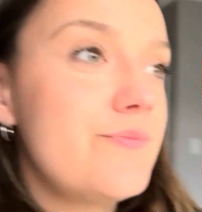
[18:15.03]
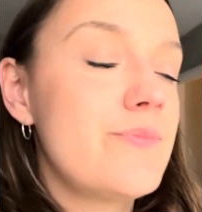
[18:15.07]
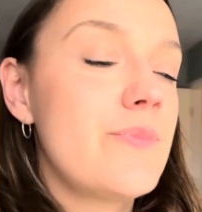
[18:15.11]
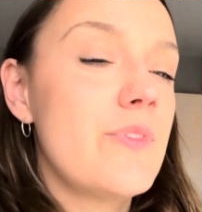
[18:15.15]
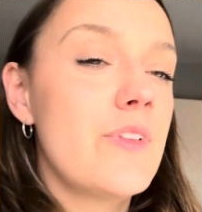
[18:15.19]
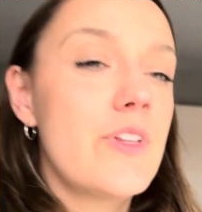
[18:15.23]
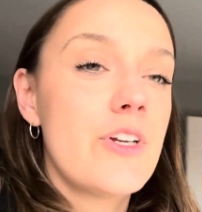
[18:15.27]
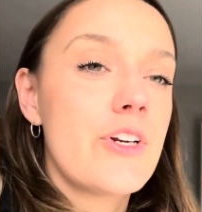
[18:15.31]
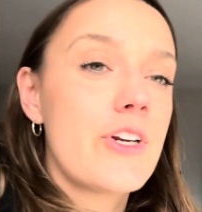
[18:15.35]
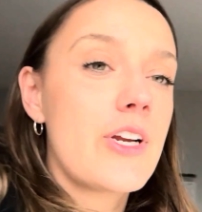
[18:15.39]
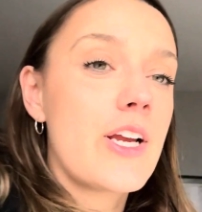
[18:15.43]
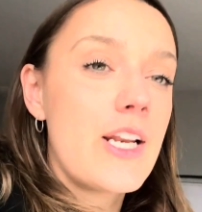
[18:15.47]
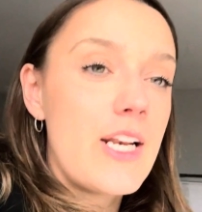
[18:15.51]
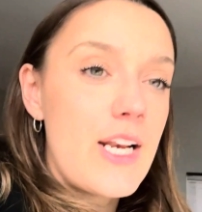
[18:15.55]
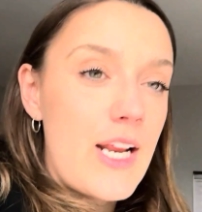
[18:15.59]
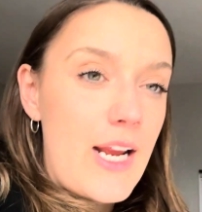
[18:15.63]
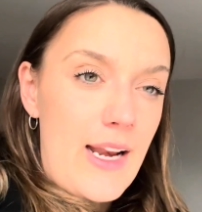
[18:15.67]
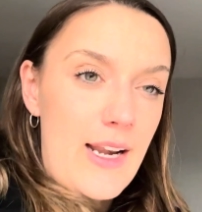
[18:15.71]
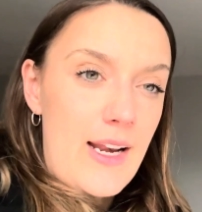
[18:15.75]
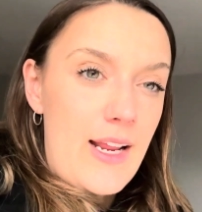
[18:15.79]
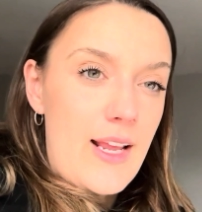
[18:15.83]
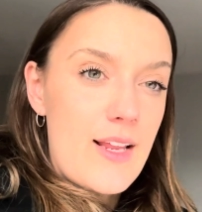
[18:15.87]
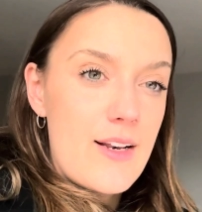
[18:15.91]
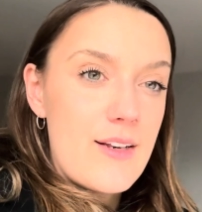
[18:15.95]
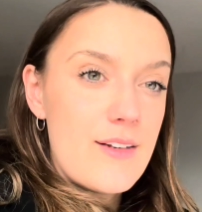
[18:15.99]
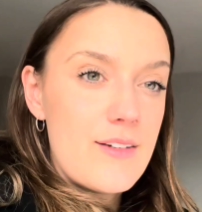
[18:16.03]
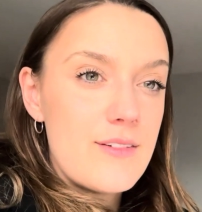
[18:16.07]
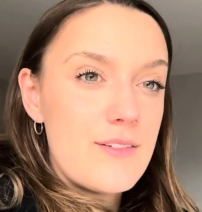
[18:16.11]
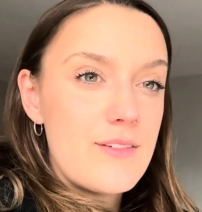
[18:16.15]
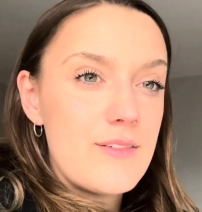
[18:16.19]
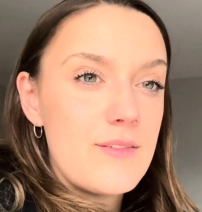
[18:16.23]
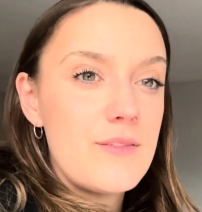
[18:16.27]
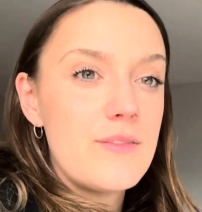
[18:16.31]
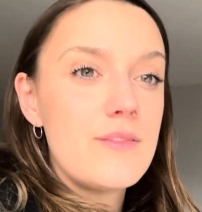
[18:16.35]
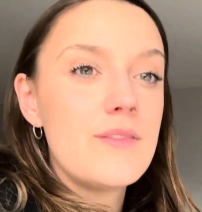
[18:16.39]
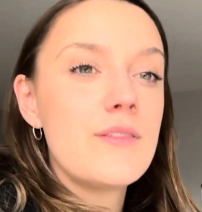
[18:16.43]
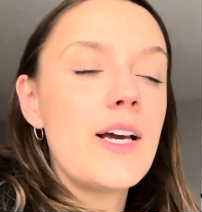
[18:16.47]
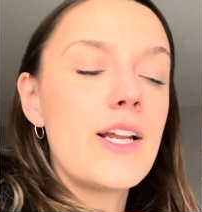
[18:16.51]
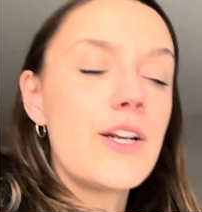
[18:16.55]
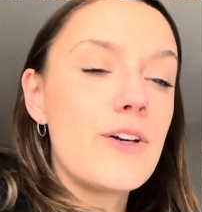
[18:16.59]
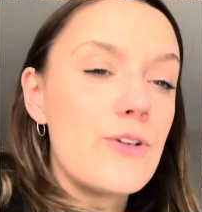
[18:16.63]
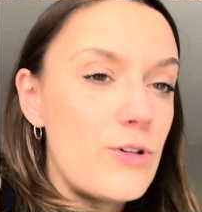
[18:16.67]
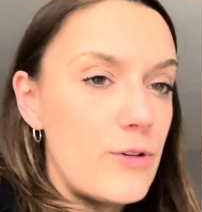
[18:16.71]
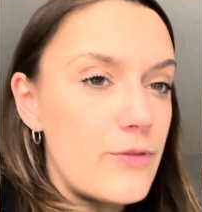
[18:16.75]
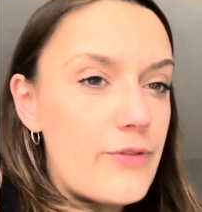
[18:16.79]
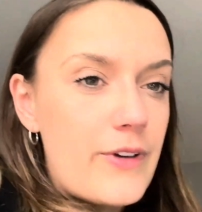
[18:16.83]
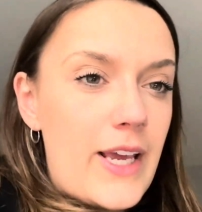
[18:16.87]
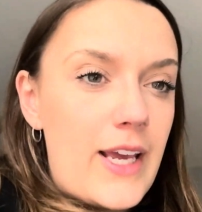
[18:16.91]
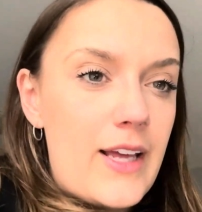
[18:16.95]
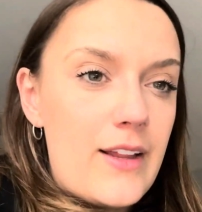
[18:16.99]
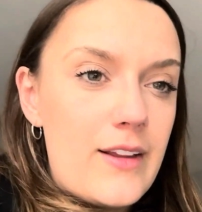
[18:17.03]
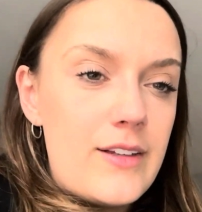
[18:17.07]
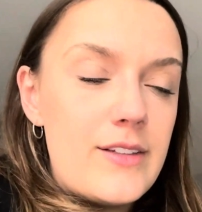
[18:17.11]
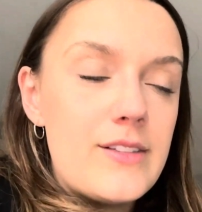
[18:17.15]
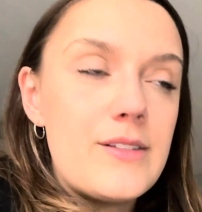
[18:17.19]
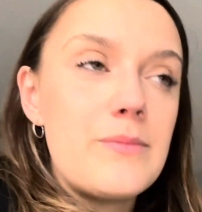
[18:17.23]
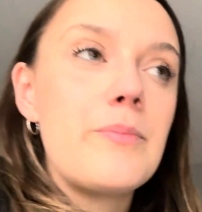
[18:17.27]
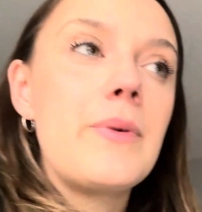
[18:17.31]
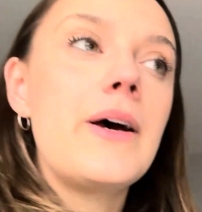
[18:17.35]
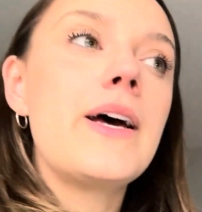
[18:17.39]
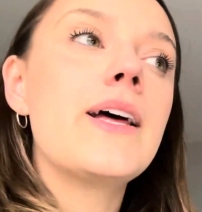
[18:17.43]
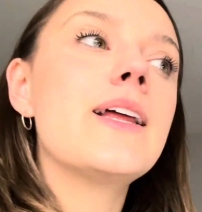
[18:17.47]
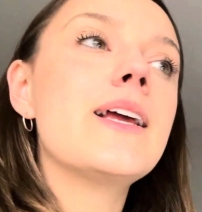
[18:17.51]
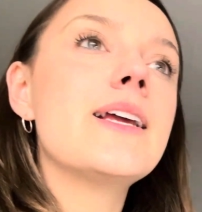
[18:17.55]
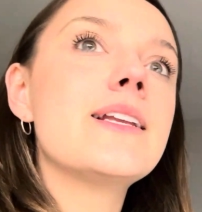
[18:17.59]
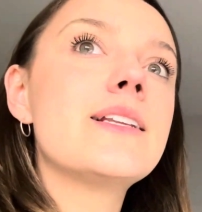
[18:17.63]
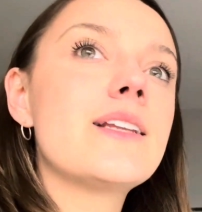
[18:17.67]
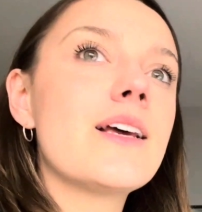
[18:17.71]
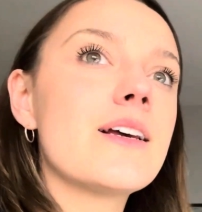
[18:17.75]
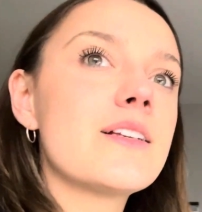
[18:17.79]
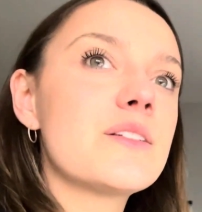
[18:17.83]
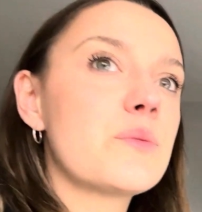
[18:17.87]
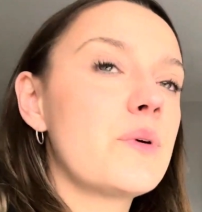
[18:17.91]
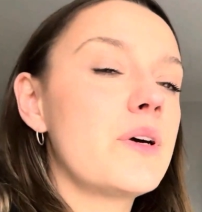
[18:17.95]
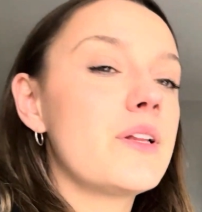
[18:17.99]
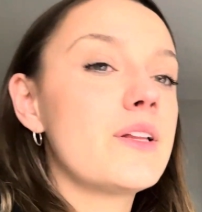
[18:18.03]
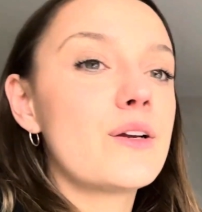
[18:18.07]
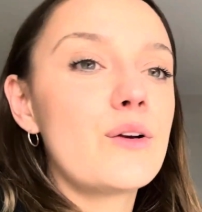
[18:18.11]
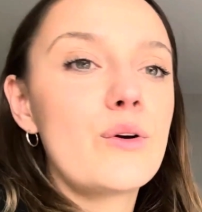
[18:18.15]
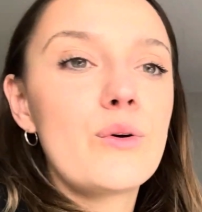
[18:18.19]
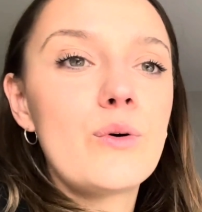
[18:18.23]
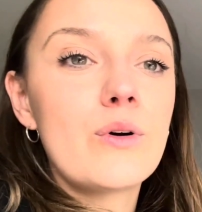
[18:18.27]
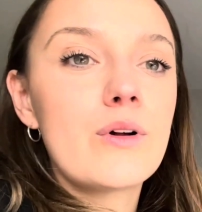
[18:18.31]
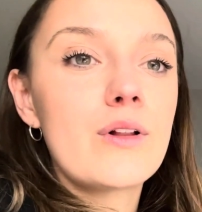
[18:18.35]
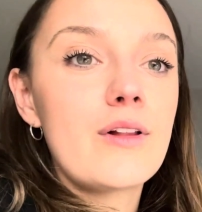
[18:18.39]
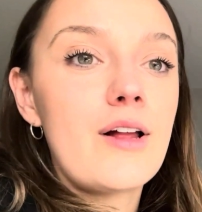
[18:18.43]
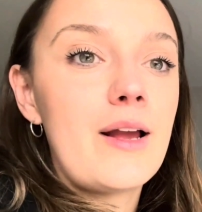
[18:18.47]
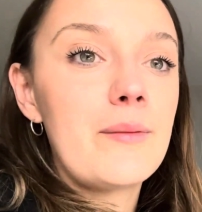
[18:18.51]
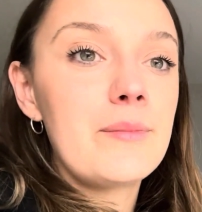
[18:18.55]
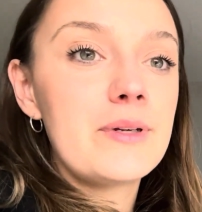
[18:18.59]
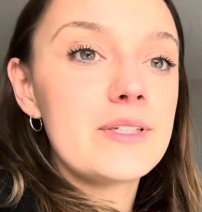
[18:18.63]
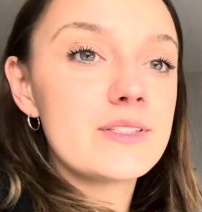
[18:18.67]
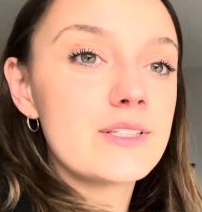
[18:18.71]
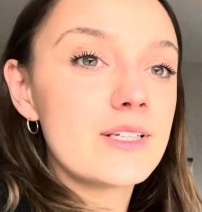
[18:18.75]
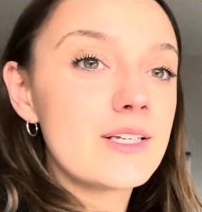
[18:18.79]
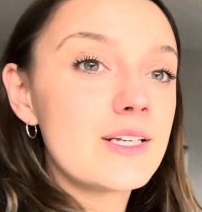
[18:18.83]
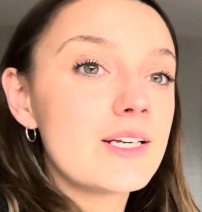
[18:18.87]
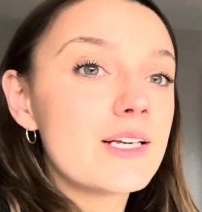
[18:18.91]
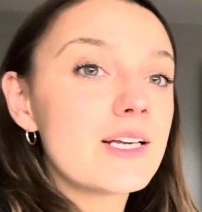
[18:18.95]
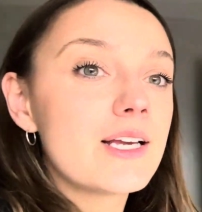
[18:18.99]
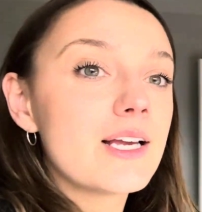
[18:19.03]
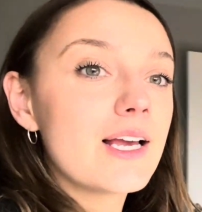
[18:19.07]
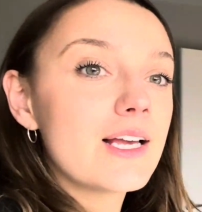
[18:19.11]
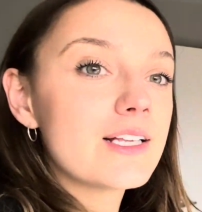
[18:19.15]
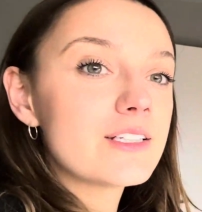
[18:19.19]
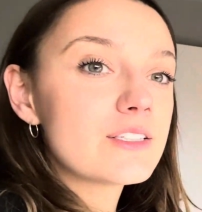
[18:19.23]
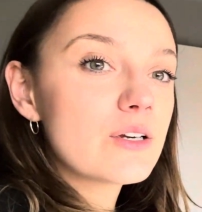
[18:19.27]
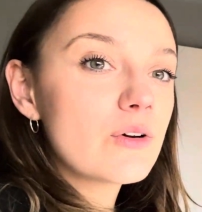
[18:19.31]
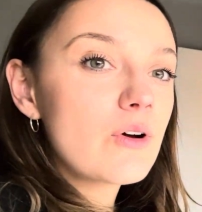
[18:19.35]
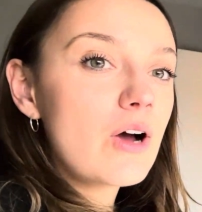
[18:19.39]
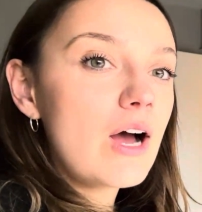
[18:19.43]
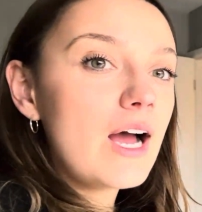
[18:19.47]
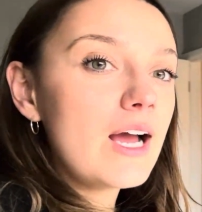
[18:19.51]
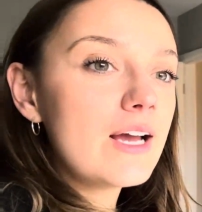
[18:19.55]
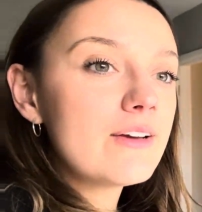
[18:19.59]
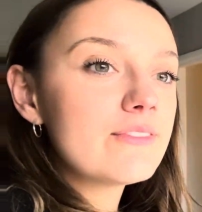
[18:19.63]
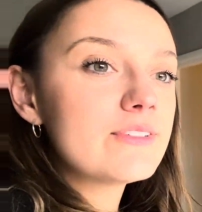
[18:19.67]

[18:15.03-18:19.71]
they're Canadian. I don't know if kale is, but it does well in cold climates. And so I've